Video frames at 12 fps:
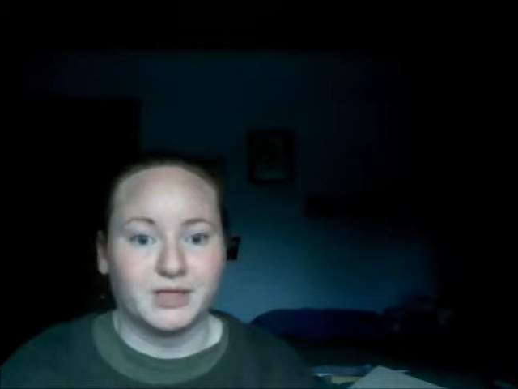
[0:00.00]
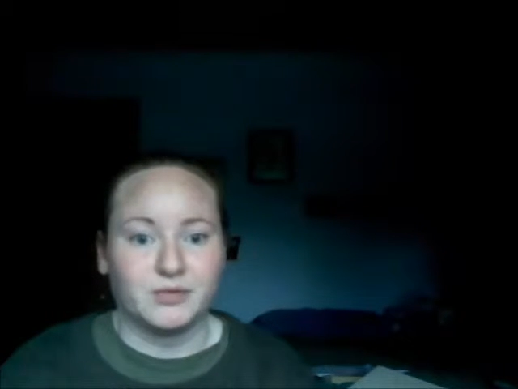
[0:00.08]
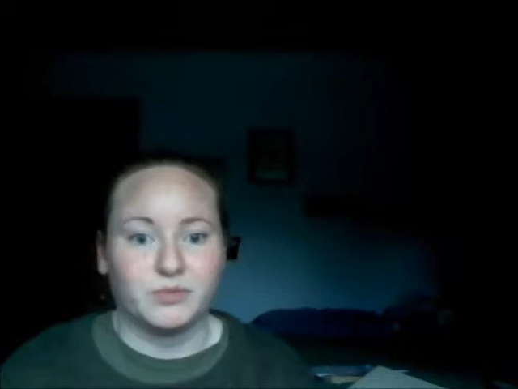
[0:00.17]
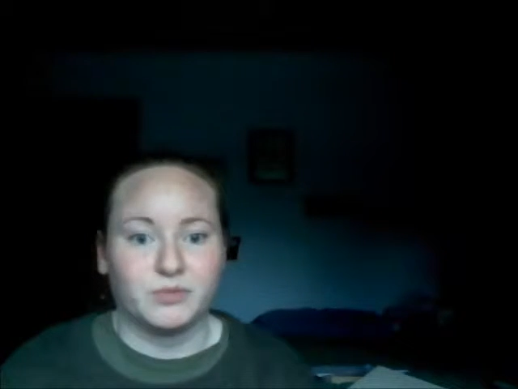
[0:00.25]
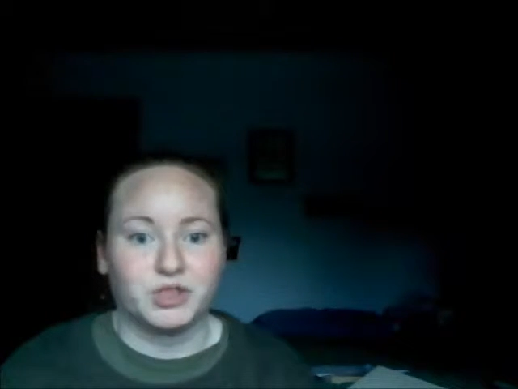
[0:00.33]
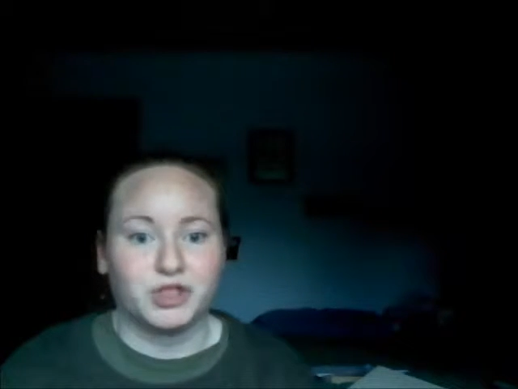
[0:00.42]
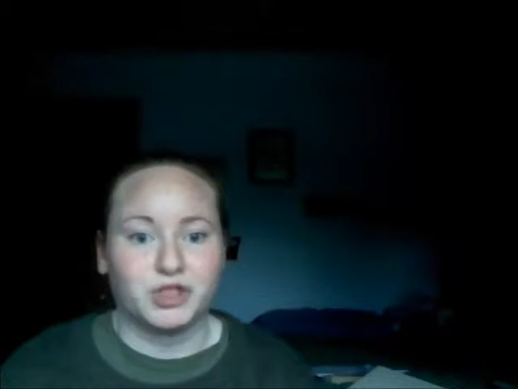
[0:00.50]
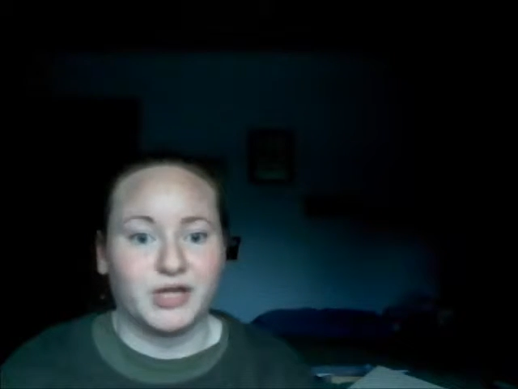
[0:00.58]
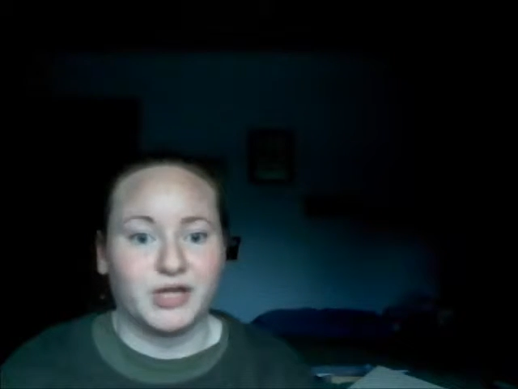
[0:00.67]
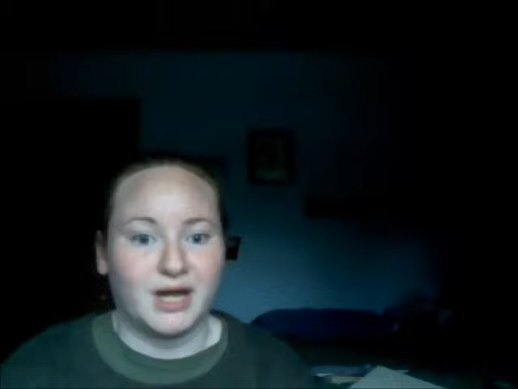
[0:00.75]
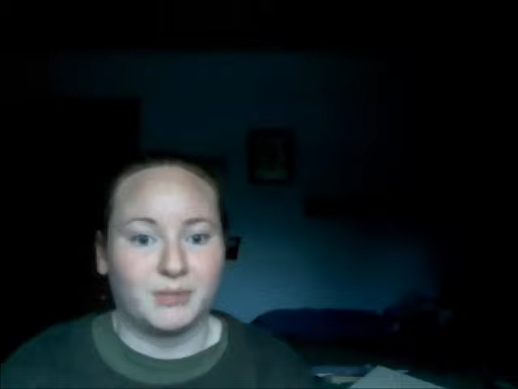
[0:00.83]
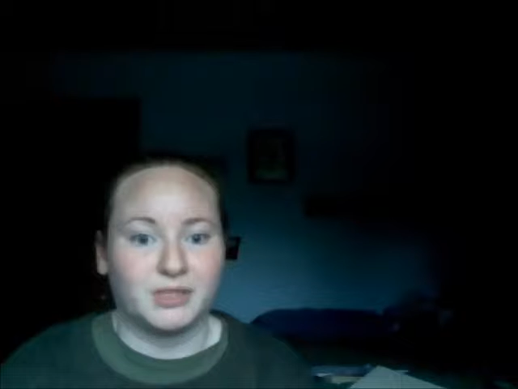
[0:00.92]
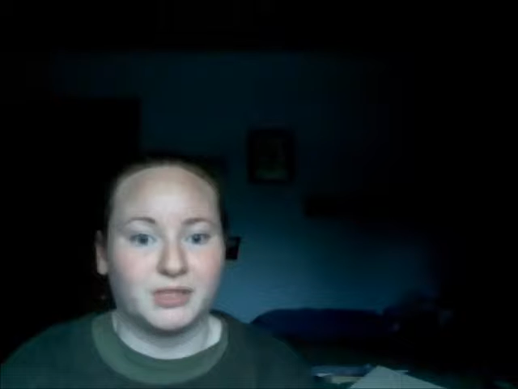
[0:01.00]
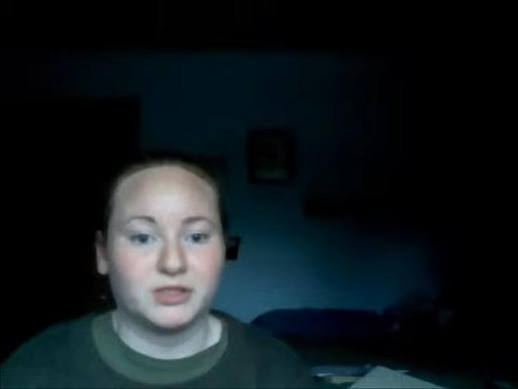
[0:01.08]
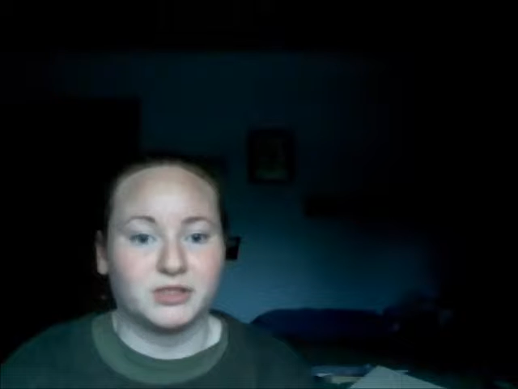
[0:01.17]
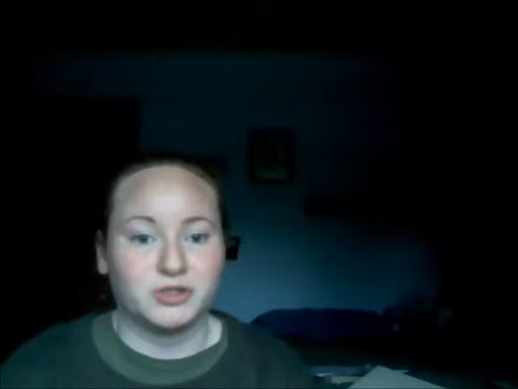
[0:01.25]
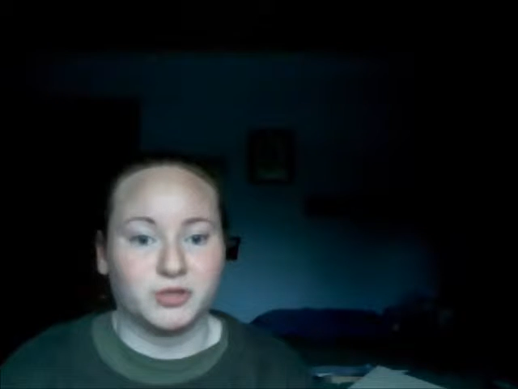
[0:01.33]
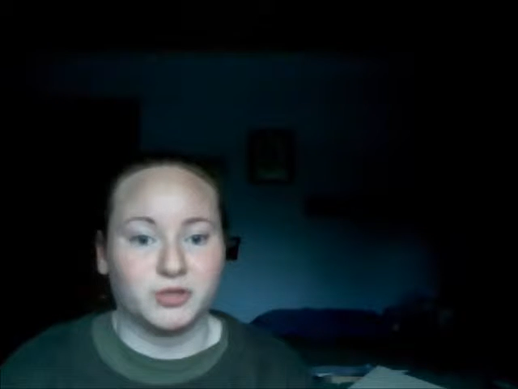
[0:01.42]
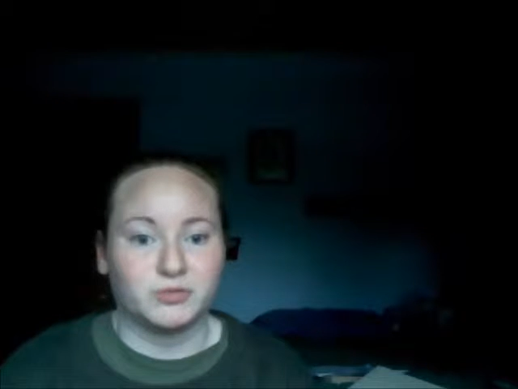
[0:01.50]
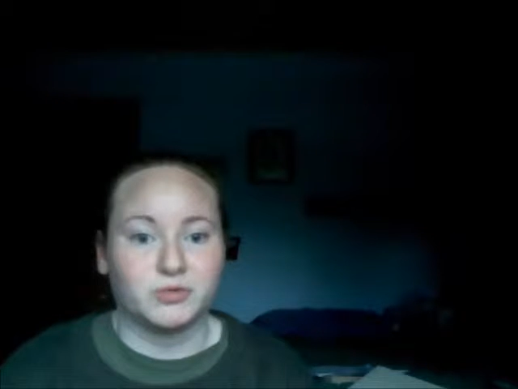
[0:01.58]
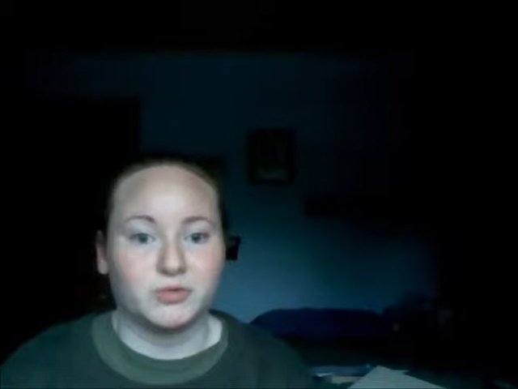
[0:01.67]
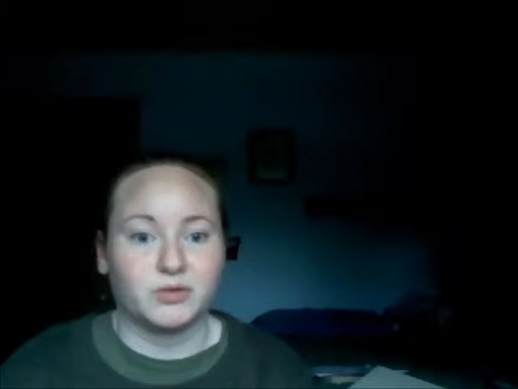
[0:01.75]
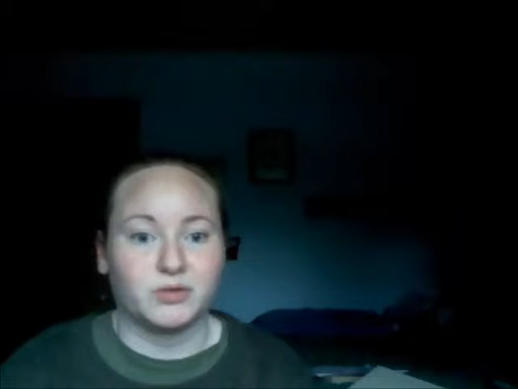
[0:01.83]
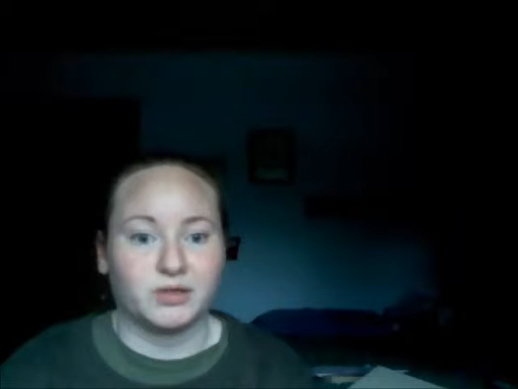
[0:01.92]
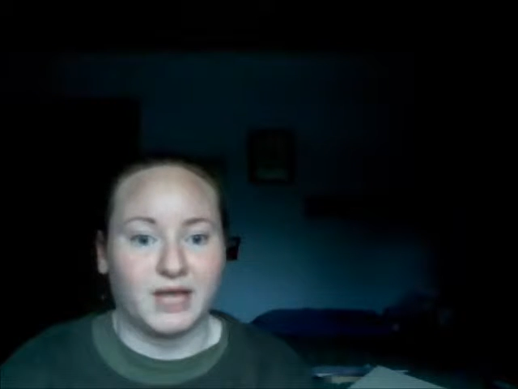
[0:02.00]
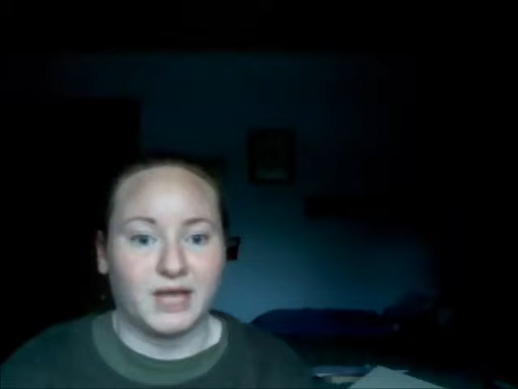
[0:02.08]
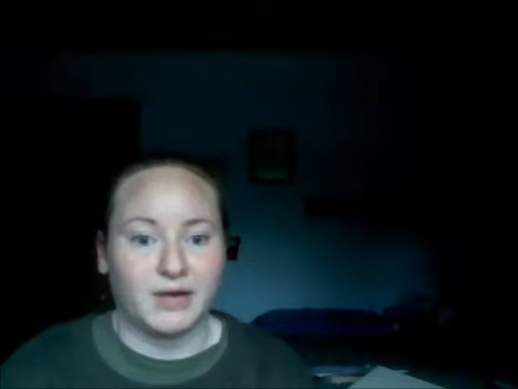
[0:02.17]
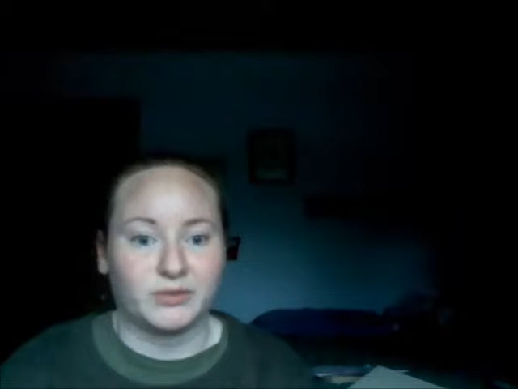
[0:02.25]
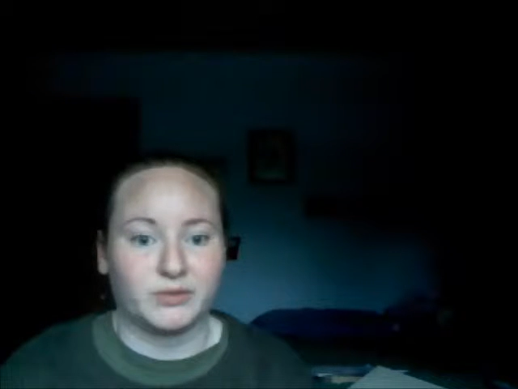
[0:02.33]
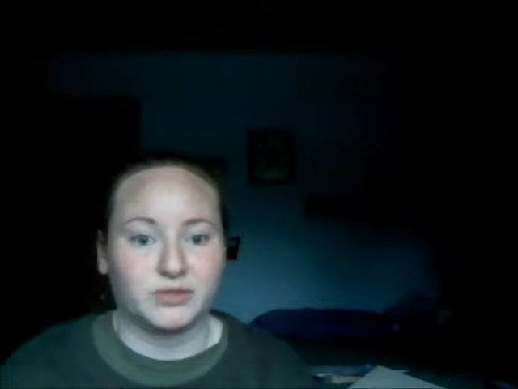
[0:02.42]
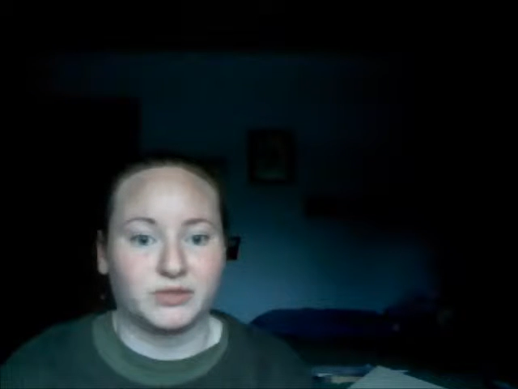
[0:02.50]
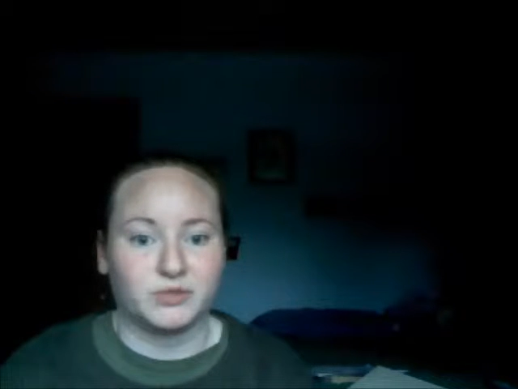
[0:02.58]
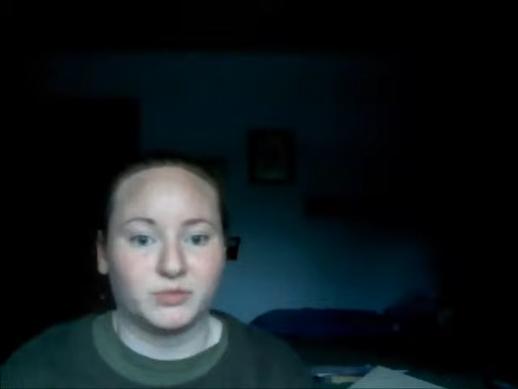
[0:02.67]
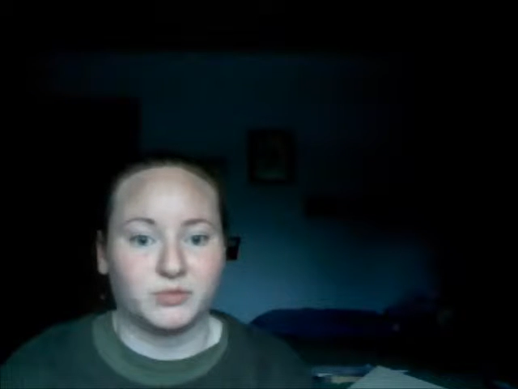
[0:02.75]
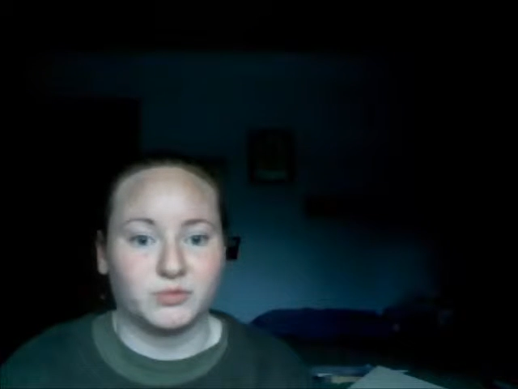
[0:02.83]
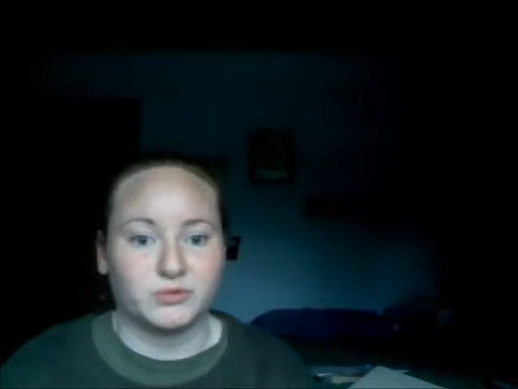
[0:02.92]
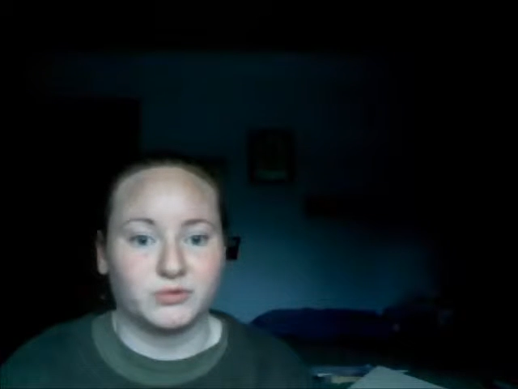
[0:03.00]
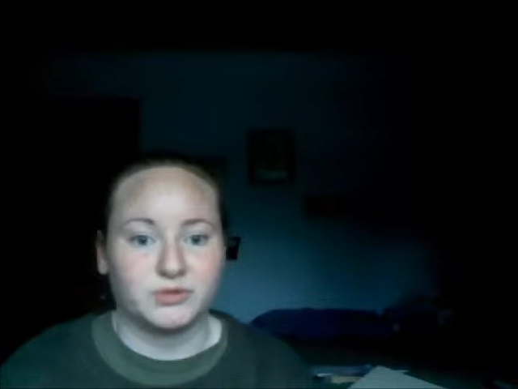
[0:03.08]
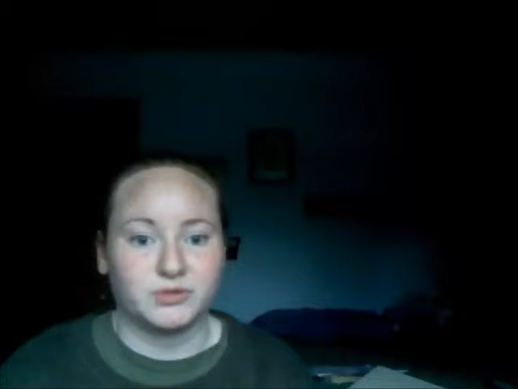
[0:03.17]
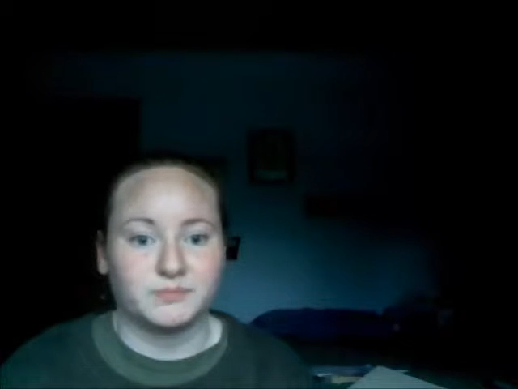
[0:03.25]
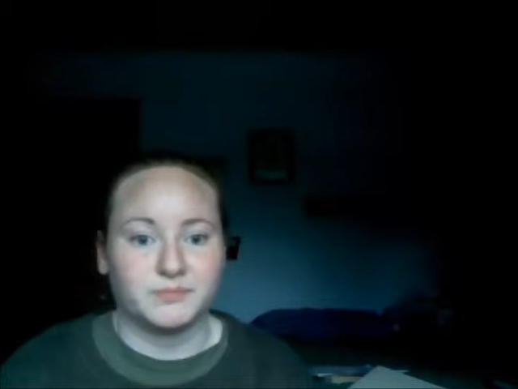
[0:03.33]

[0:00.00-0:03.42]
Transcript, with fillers: which should not be condoned or allowed in schools.